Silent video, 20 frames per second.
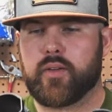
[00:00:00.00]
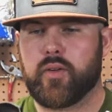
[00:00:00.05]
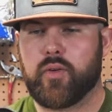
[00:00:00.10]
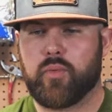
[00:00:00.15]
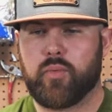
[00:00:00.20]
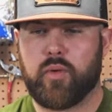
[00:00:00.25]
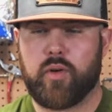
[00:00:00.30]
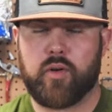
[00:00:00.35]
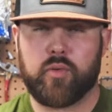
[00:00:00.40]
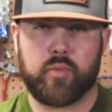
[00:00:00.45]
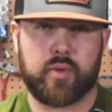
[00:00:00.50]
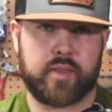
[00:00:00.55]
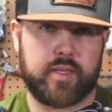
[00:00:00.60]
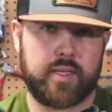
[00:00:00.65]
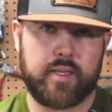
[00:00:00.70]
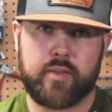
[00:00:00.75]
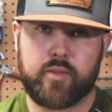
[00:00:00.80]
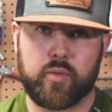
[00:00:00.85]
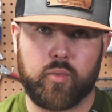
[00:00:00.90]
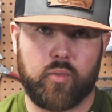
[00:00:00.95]
go wrong with
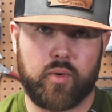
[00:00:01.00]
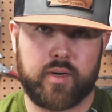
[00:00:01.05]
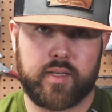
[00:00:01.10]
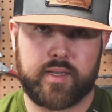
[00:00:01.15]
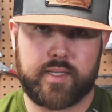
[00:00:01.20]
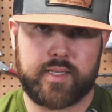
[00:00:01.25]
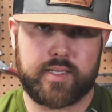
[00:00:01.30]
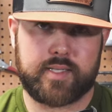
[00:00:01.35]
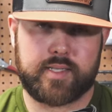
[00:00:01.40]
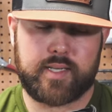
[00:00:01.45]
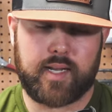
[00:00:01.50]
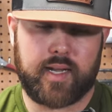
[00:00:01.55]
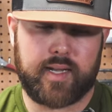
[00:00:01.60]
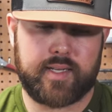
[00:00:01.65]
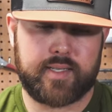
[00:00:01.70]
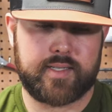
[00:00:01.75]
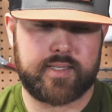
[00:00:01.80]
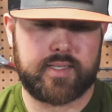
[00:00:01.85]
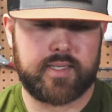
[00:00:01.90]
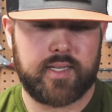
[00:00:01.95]
either one of these
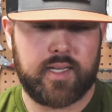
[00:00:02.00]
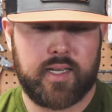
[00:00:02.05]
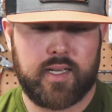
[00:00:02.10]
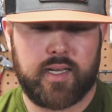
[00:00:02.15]
sights.